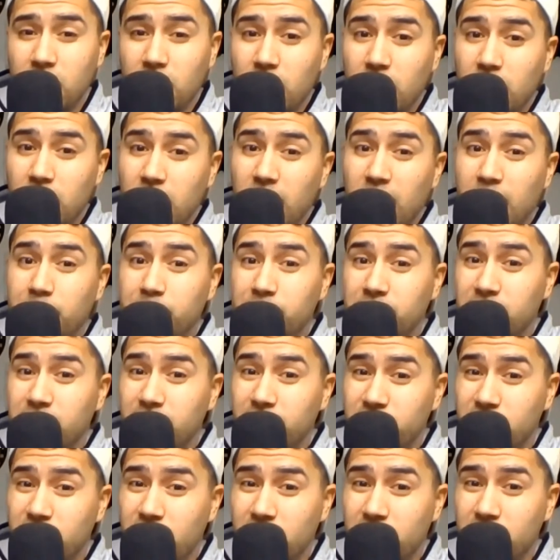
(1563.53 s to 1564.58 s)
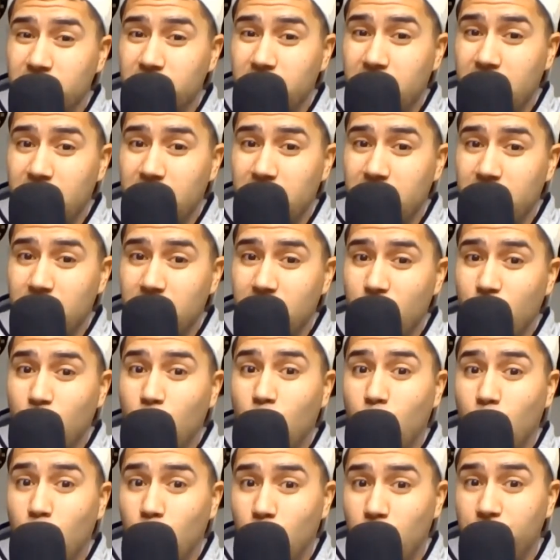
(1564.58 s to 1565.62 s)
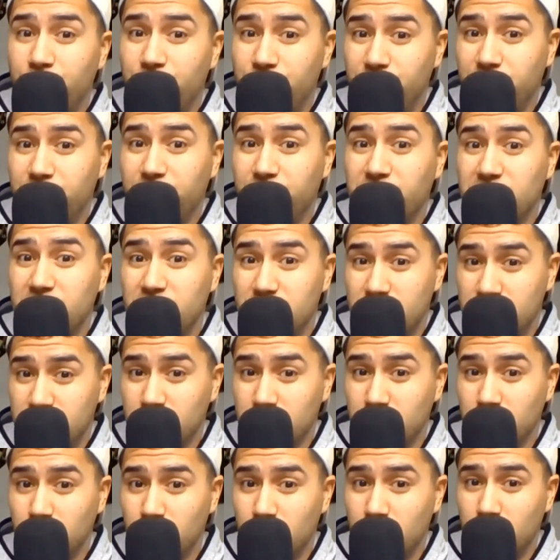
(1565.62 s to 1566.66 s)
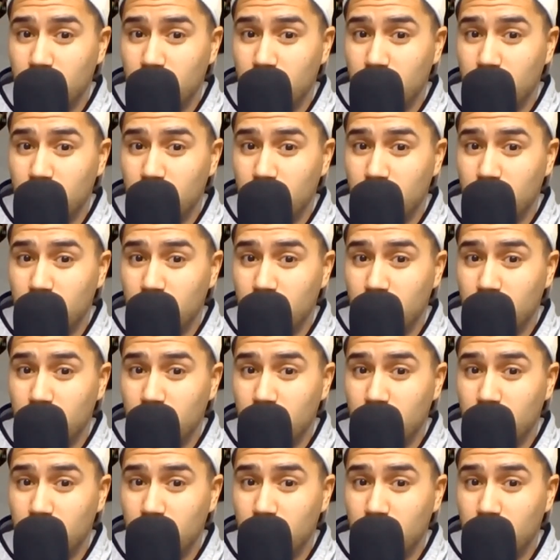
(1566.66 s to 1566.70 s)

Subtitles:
I'm gonna give the other guy 152.